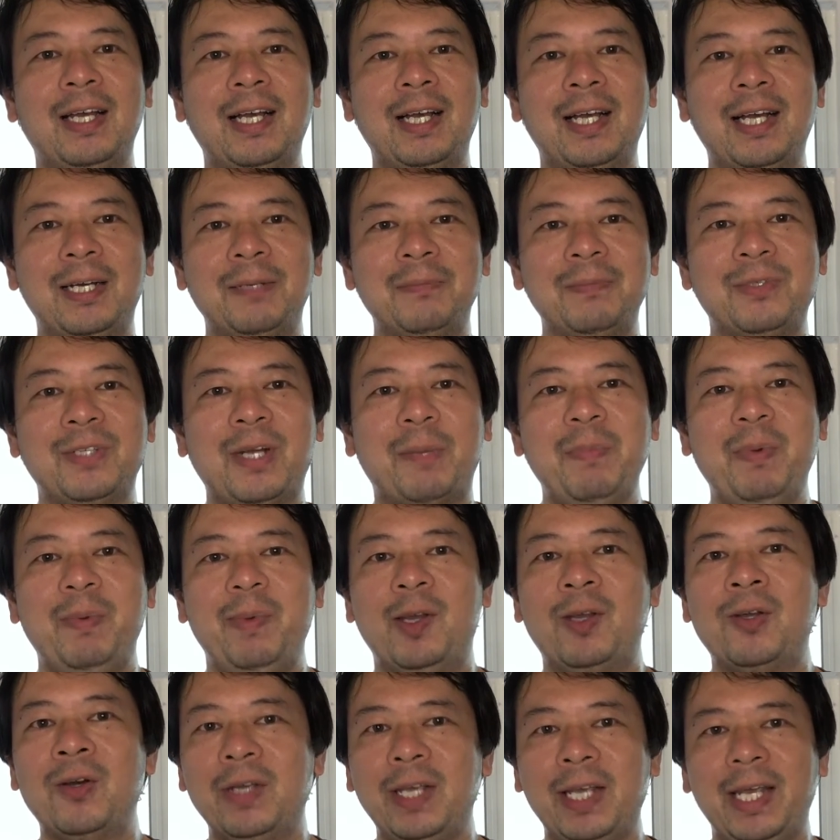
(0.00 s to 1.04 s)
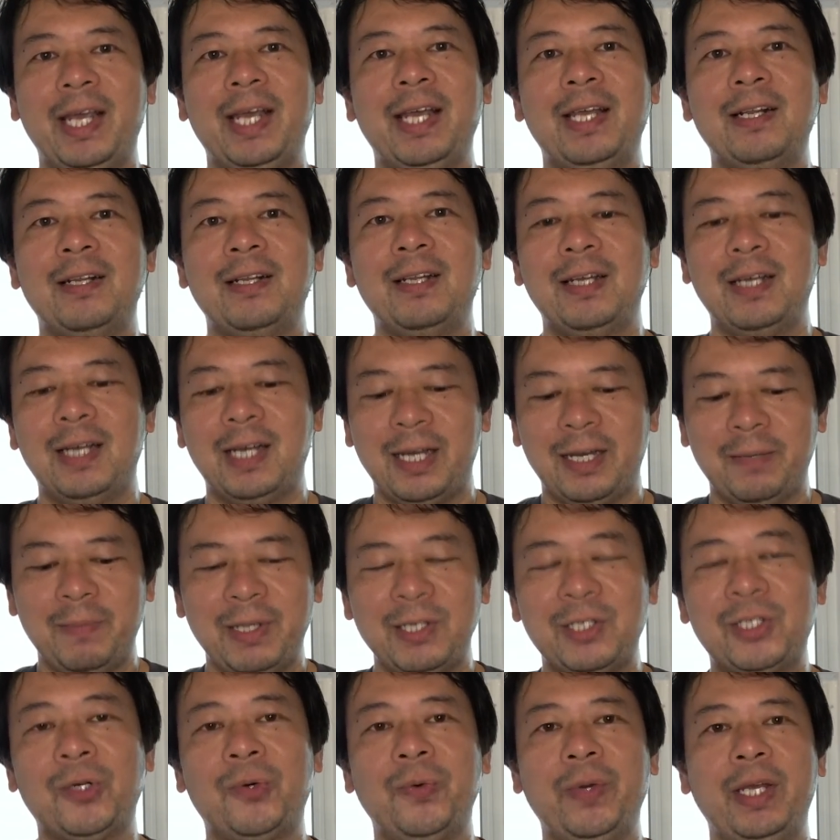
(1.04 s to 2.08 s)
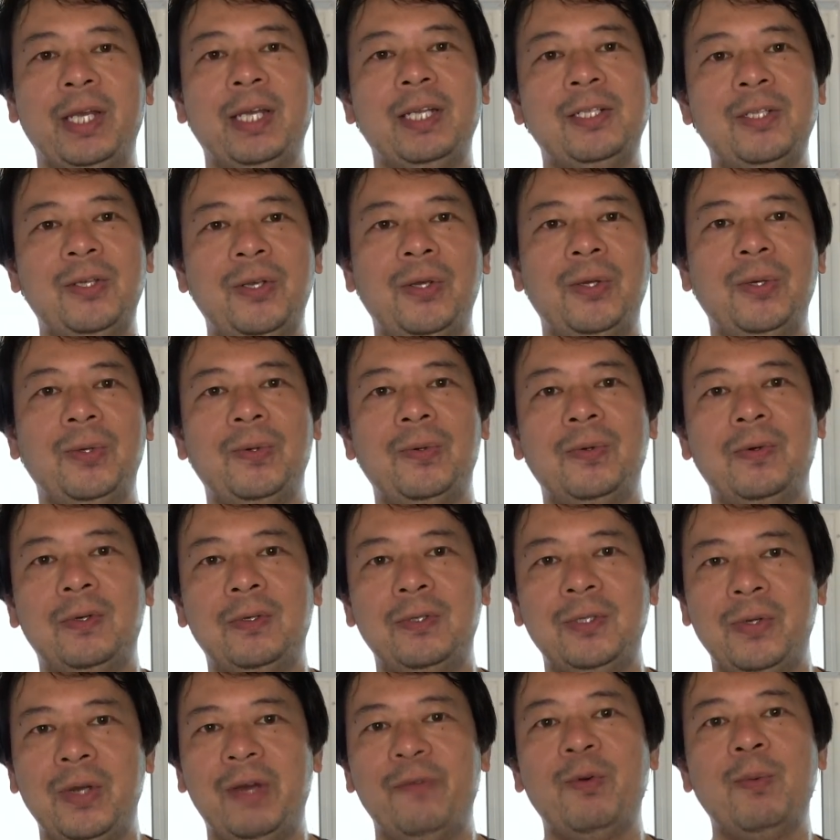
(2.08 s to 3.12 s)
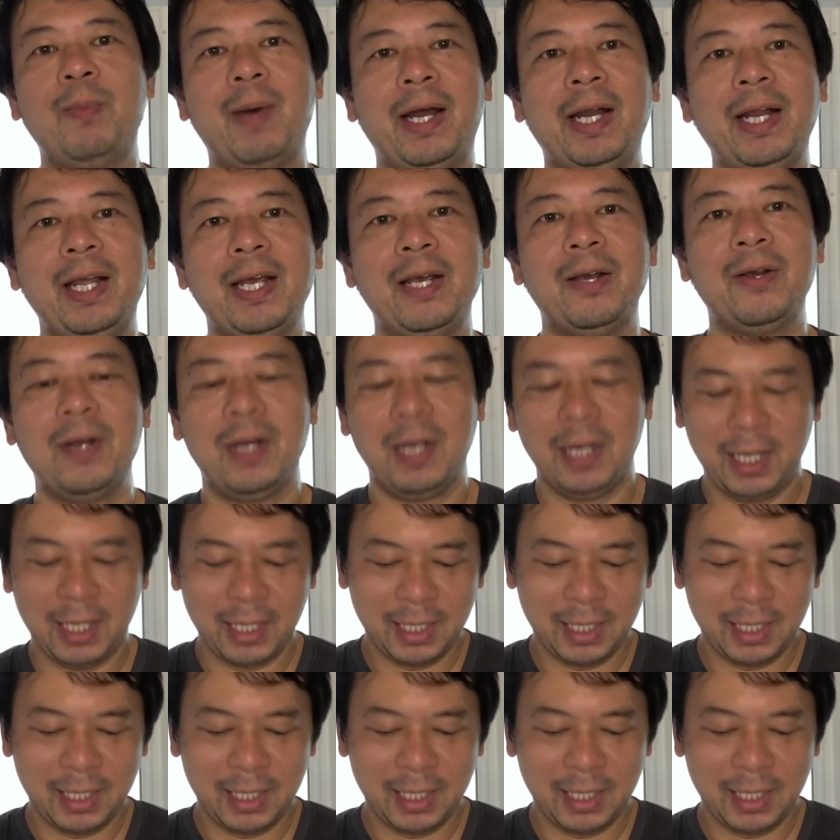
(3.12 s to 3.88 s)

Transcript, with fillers: Um, so I'm going to be cooking it um, and showing it to you, to everybody here.